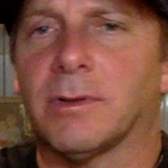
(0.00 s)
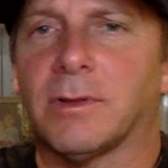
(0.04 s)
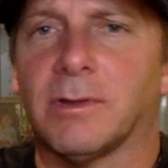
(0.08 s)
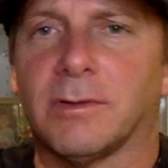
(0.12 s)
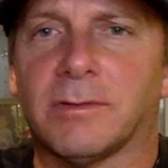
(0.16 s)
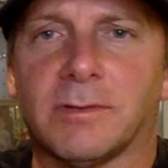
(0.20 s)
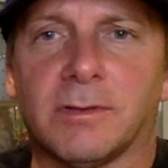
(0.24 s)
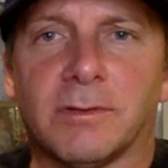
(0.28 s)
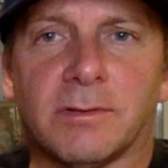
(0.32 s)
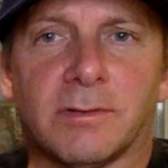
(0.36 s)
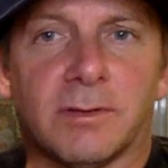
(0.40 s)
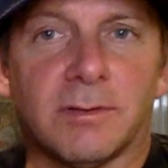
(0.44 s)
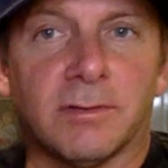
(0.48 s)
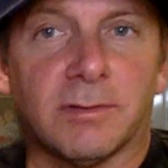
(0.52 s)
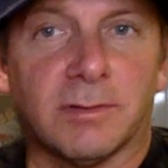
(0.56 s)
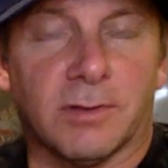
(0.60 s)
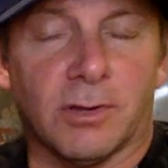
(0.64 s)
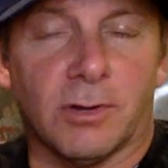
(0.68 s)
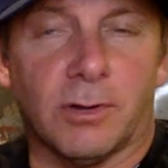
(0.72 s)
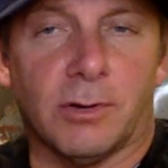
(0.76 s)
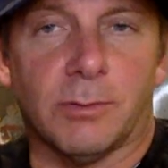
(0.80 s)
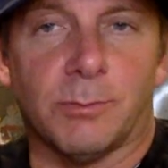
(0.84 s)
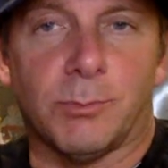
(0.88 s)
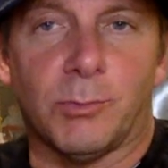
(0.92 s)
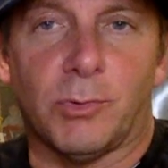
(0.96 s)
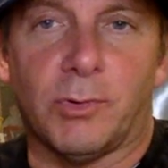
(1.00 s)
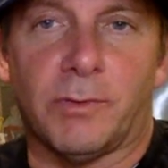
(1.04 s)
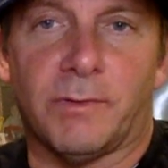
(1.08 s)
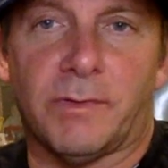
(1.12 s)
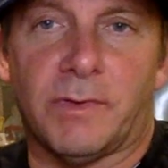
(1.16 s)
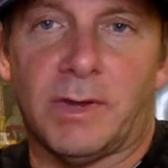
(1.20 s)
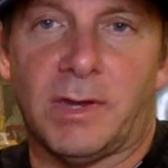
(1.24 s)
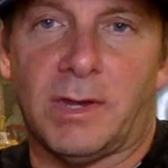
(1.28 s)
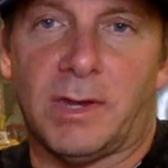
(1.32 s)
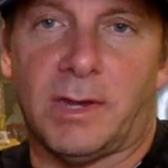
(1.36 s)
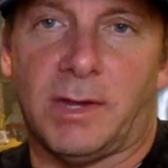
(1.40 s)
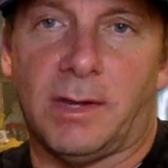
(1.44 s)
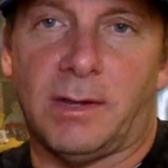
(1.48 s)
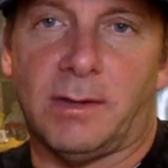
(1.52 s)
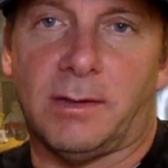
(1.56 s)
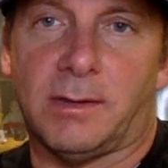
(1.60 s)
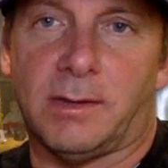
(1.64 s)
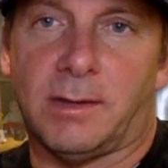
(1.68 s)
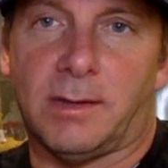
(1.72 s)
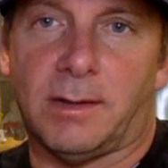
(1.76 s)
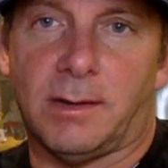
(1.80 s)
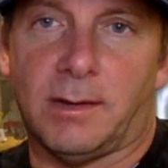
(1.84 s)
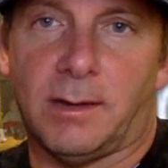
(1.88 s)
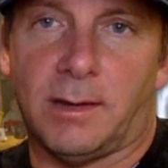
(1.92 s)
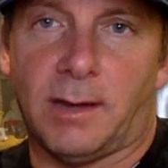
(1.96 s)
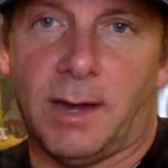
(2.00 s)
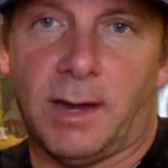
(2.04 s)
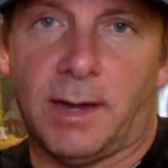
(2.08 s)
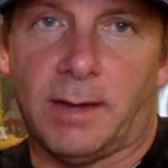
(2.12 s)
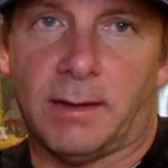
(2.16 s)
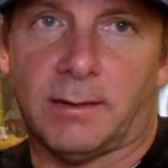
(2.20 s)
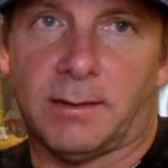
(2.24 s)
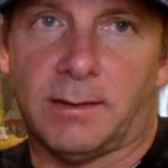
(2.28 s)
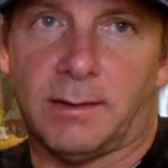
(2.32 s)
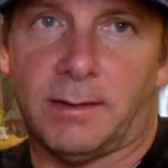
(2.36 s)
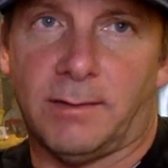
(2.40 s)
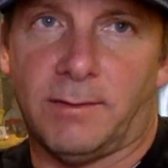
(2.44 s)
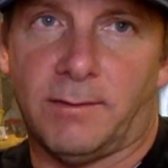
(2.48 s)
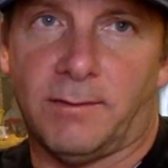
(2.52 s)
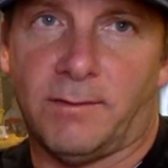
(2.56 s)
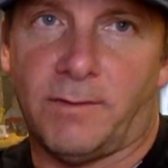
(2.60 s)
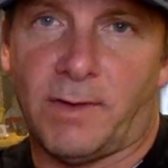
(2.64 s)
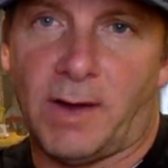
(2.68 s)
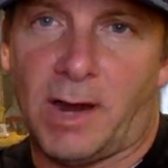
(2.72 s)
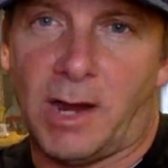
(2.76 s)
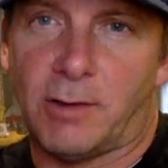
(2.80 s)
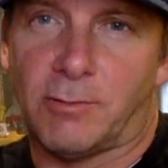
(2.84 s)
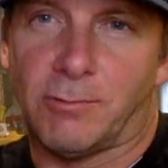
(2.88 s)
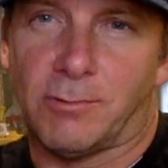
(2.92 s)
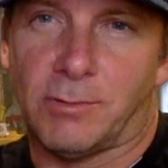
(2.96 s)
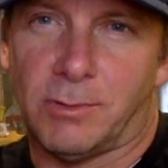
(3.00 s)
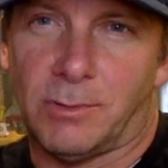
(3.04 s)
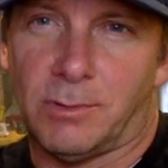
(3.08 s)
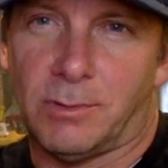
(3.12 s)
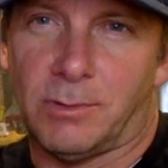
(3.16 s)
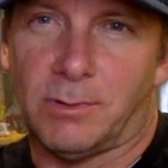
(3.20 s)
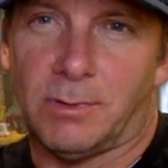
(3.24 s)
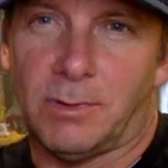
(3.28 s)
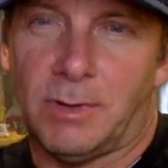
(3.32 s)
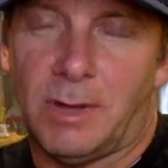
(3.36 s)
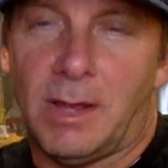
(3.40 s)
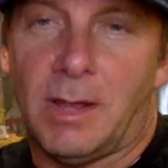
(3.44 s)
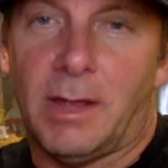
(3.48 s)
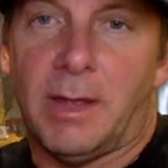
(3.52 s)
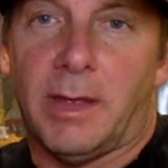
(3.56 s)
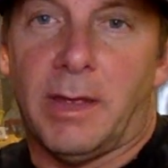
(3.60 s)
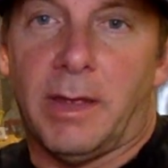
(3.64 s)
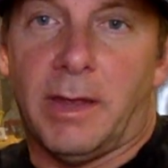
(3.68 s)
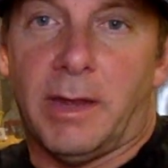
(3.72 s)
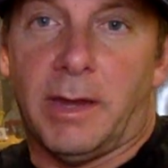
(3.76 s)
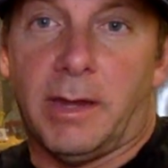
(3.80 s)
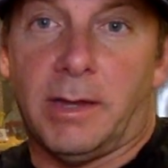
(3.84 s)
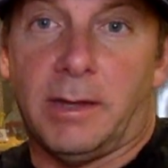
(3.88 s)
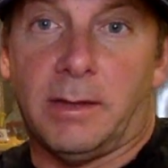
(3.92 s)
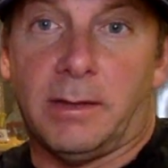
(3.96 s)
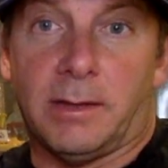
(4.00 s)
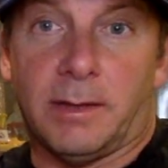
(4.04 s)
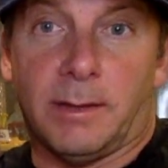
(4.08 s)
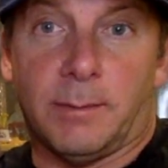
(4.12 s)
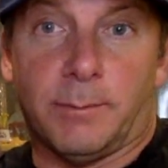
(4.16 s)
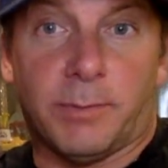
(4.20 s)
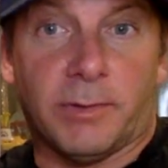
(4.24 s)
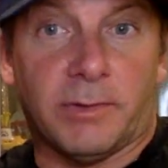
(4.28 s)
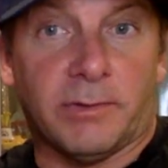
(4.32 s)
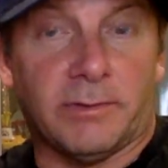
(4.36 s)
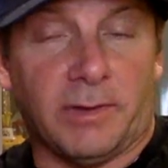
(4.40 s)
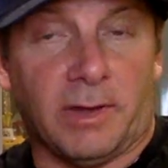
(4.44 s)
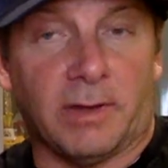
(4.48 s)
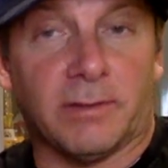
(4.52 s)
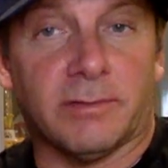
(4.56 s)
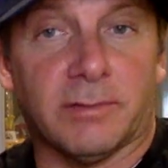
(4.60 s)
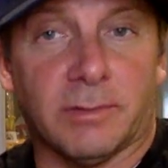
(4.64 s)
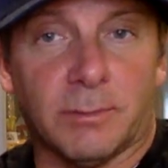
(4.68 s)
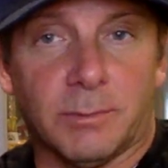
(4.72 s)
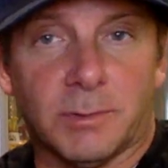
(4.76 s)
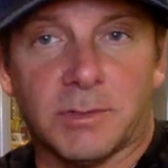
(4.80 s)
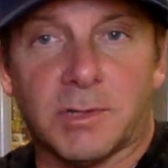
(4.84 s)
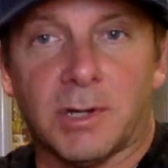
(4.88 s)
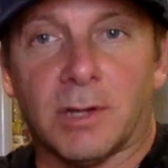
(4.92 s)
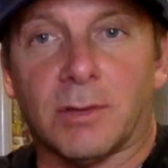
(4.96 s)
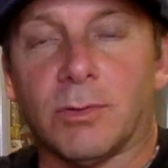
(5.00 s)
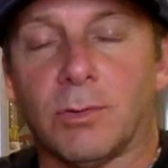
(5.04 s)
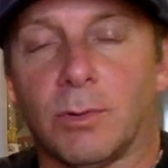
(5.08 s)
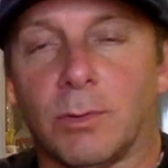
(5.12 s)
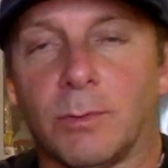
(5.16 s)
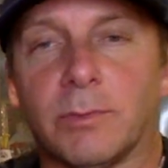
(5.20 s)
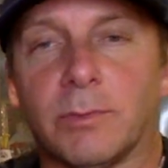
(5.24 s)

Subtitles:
This is his third movie. He did Antiviral. He did Possessor, which I thought